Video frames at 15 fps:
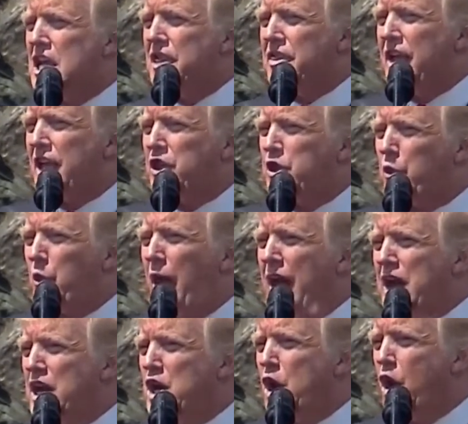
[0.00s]
that
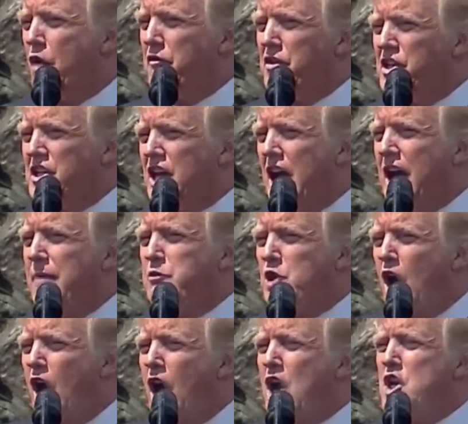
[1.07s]
threaten over time
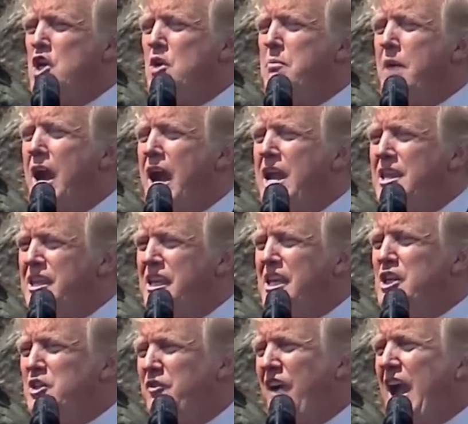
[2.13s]
to undermine
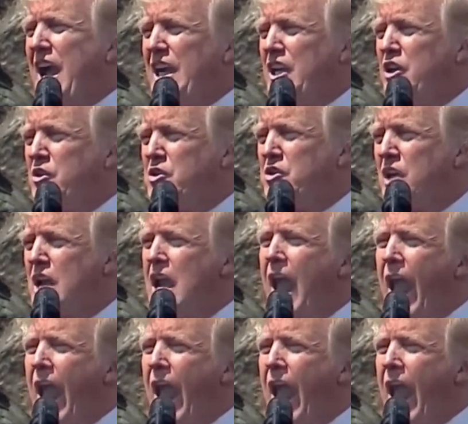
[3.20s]
these values